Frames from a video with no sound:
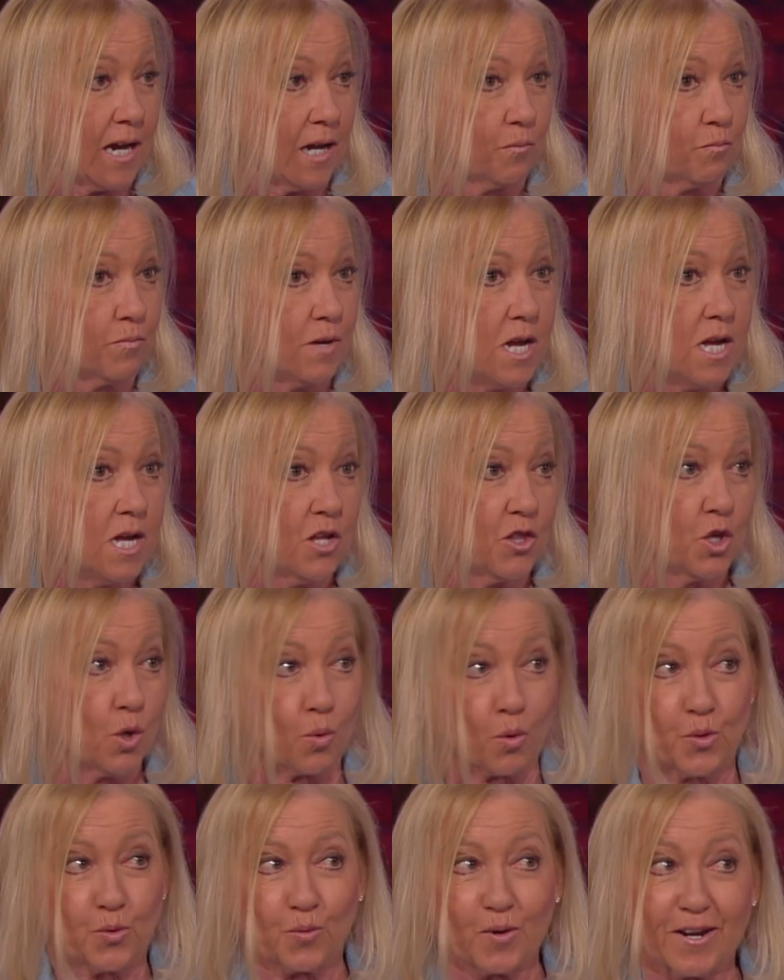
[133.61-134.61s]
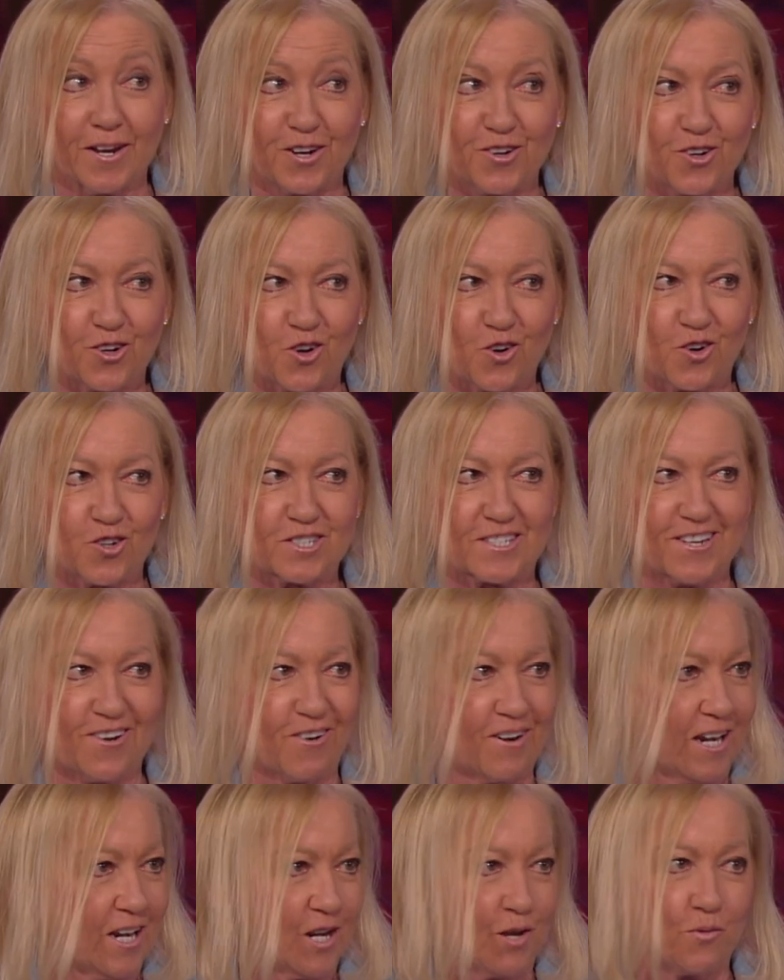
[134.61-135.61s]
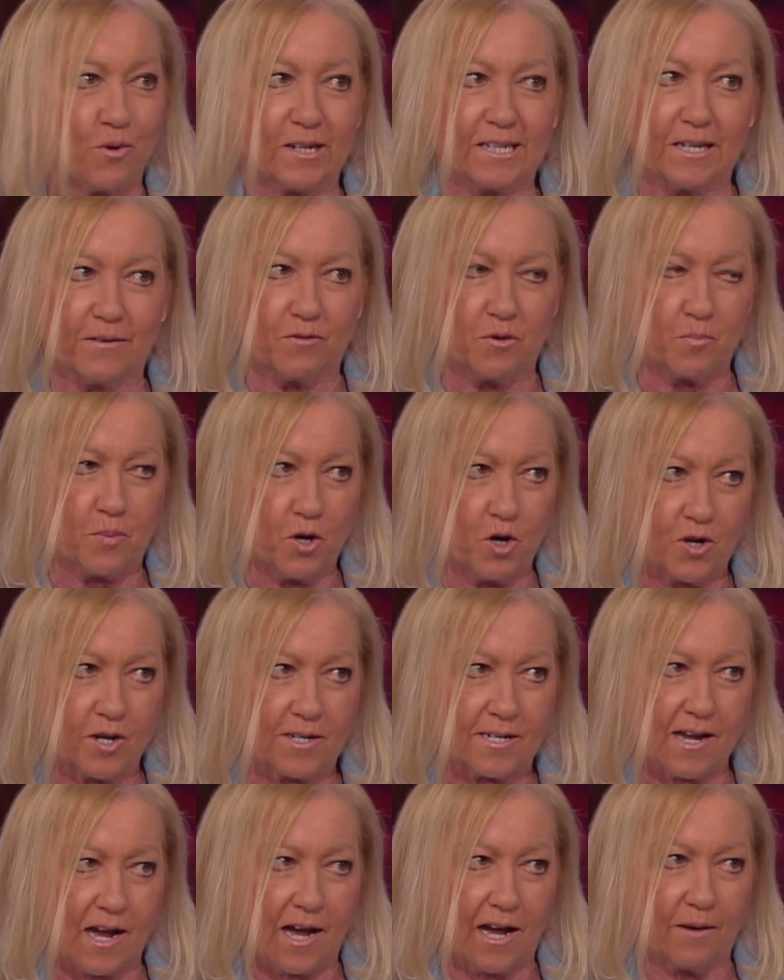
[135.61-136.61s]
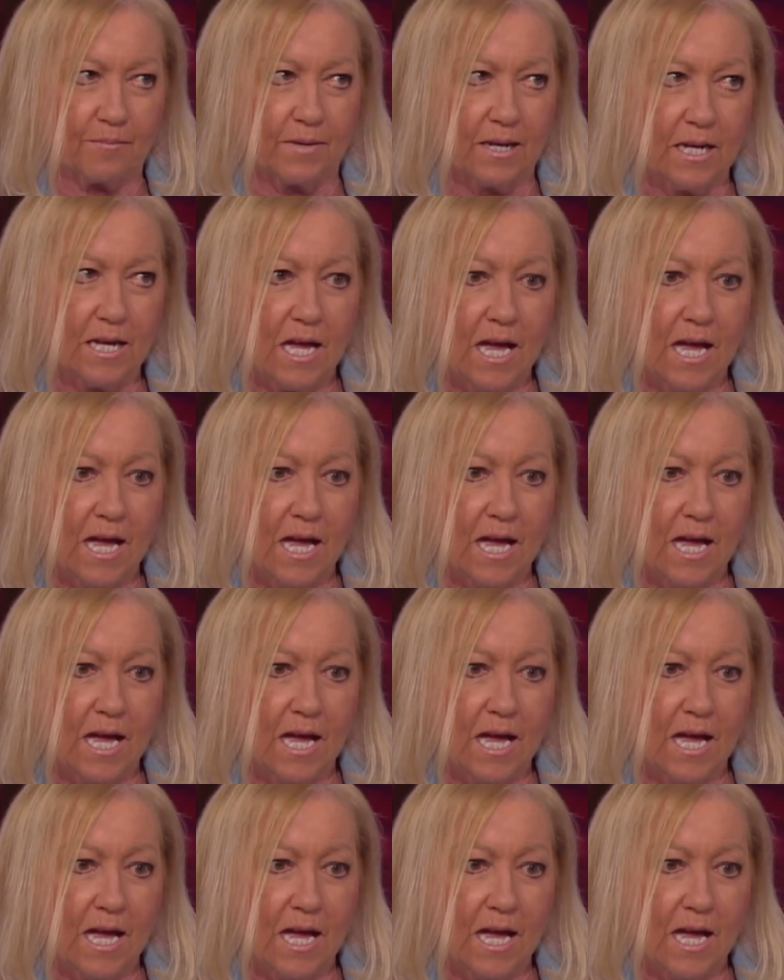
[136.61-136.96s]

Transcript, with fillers: And there were 300 girls there at any one given period of time.